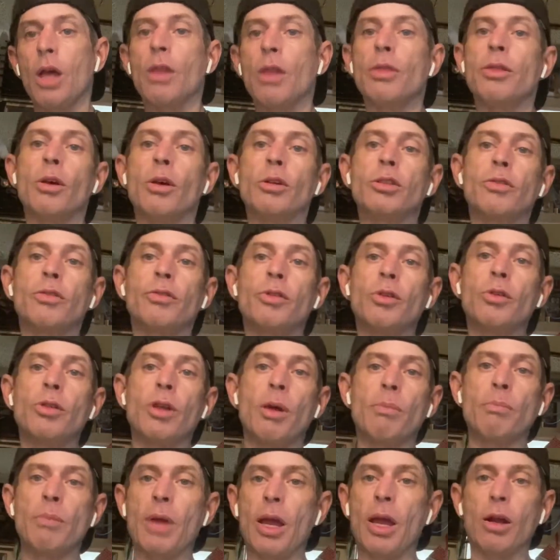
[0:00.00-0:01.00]
Those of you that
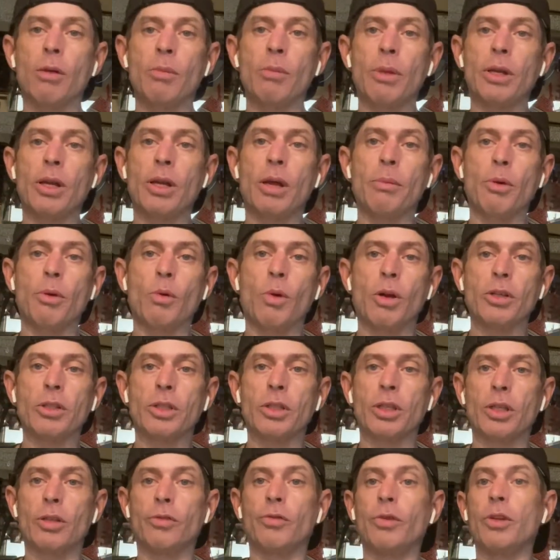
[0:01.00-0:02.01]
may or may not be watching
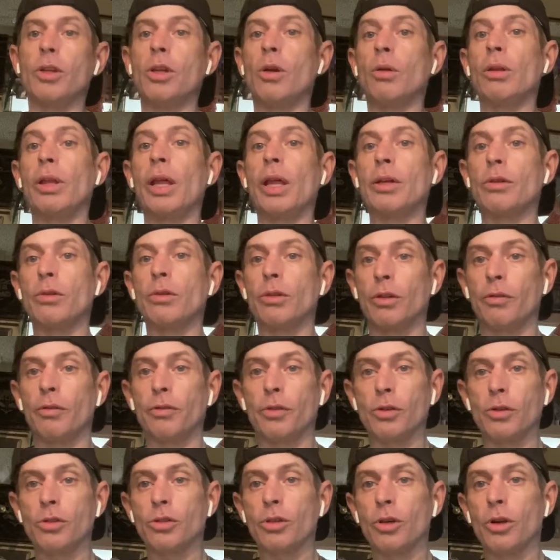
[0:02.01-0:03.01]
this video later in the
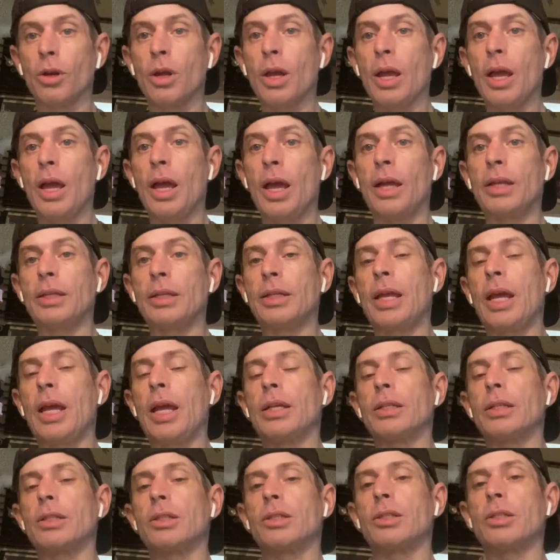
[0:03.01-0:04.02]
future and
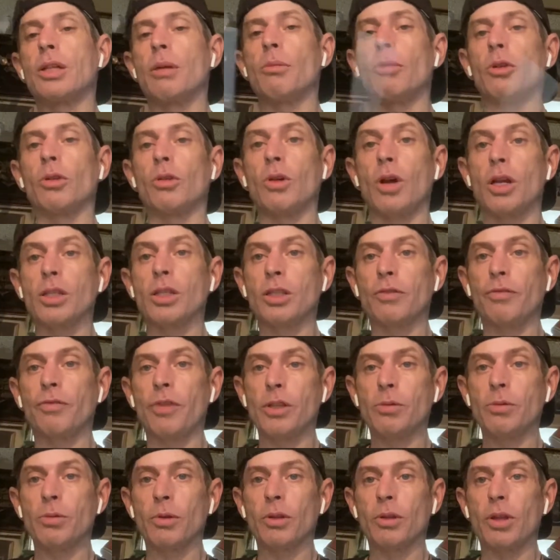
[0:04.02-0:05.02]
can't stumble across the
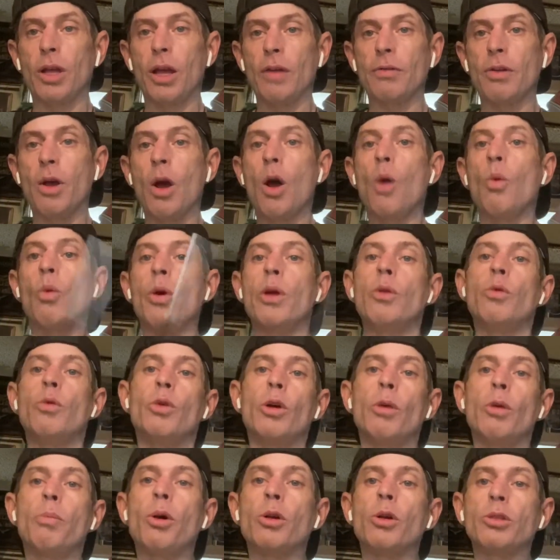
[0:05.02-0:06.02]
Facebook Live, we
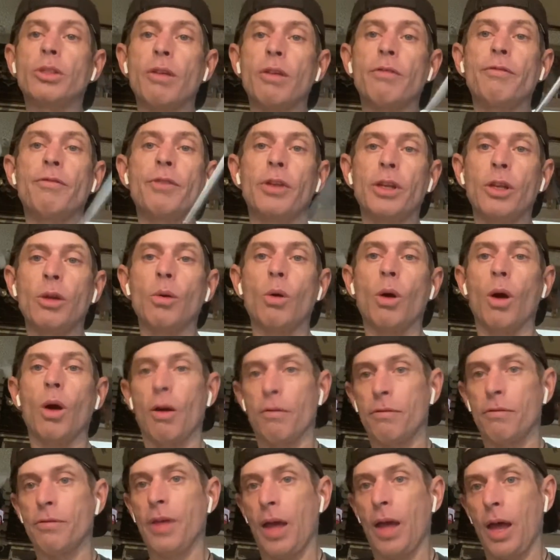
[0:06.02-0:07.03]
will post a video
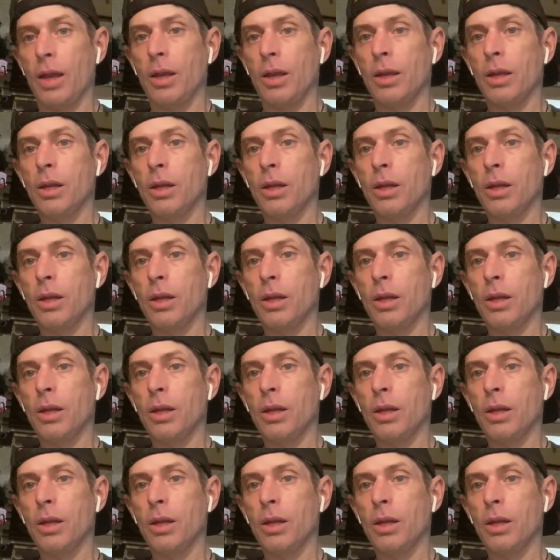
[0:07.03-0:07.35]
of that